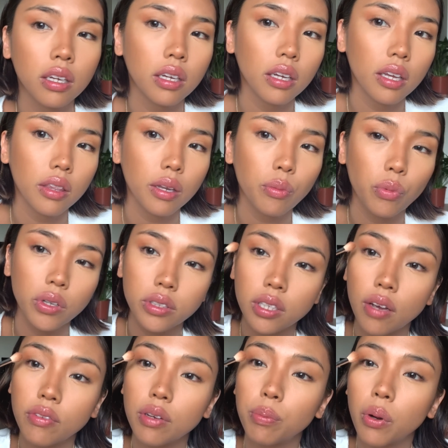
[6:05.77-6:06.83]
And then once
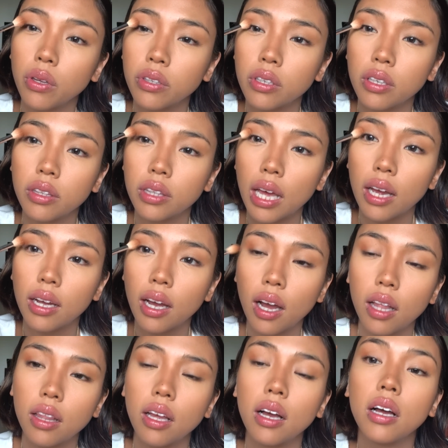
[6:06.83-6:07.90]
I've deposited that
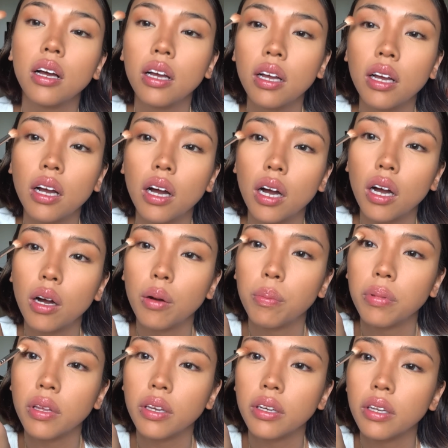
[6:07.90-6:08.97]
color, I'll
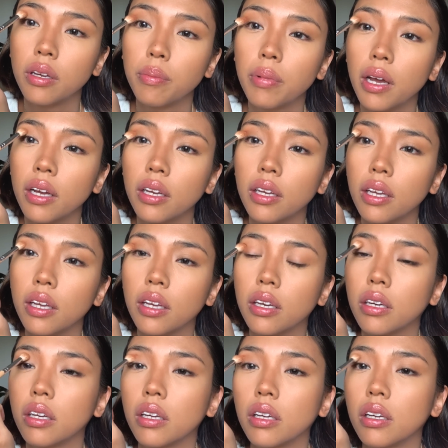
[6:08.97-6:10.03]
blend it back
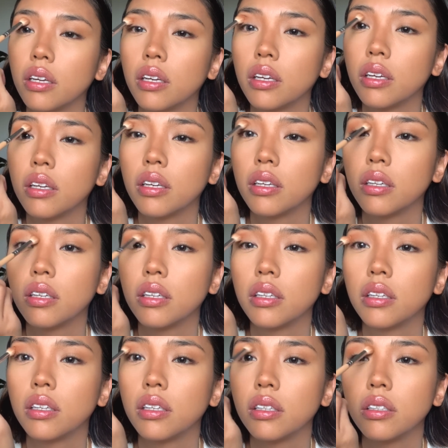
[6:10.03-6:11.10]
in
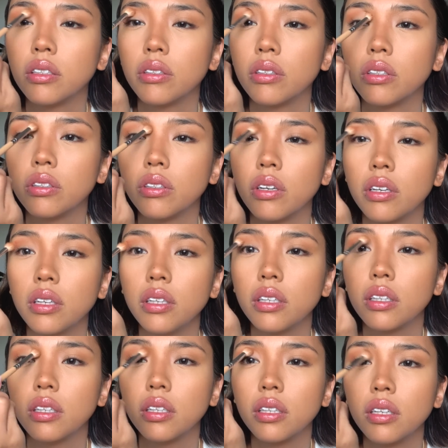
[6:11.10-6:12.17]
to the socket,
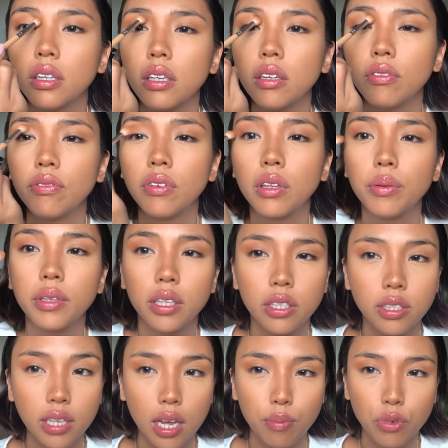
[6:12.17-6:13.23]
kind of following the
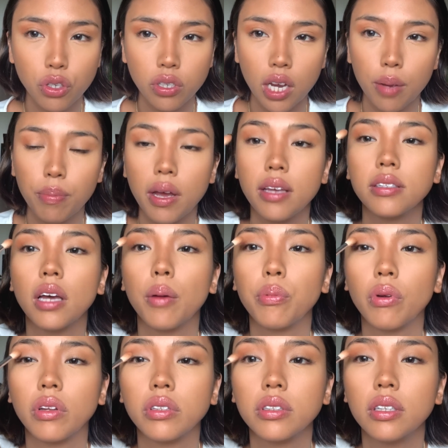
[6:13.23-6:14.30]
same shape as that
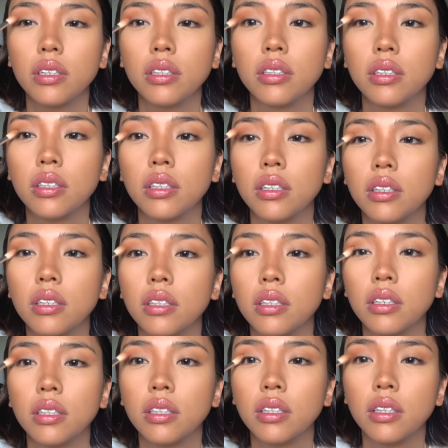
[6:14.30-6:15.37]
bronzer.
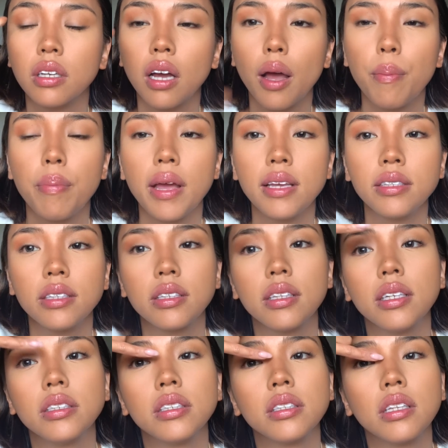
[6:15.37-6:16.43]
I'm basically
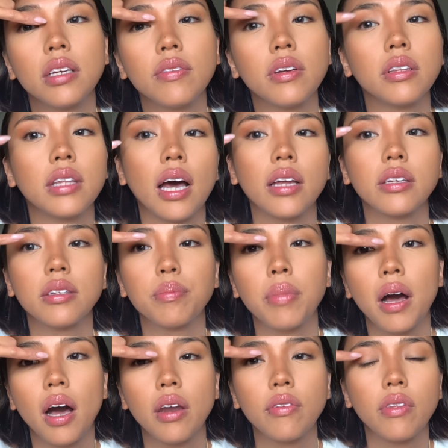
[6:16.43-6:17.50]
just leaving that
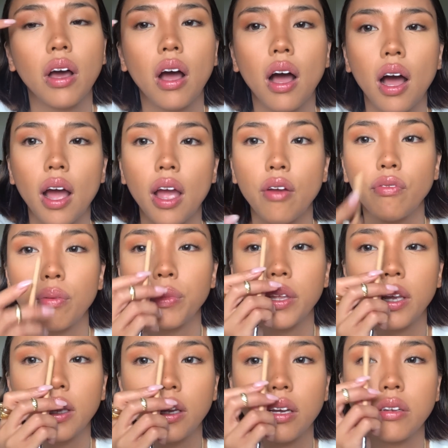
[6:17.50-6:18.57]
part of the eye from the
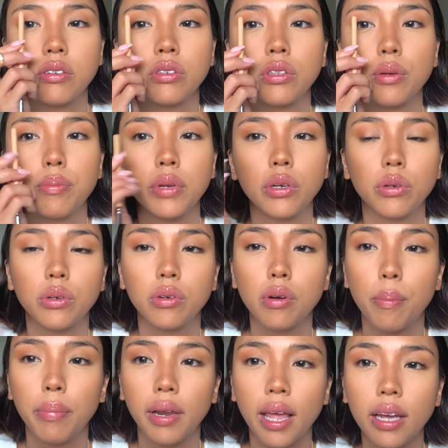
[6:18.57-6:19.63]
inner to the middle
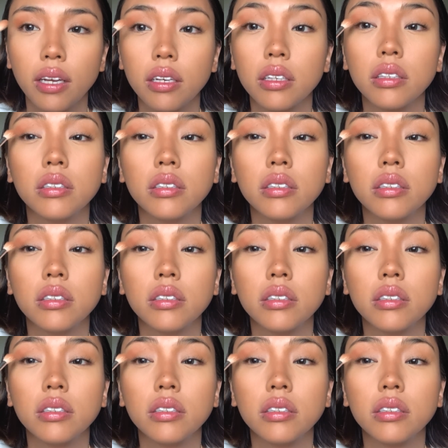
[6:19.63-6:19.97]
blank.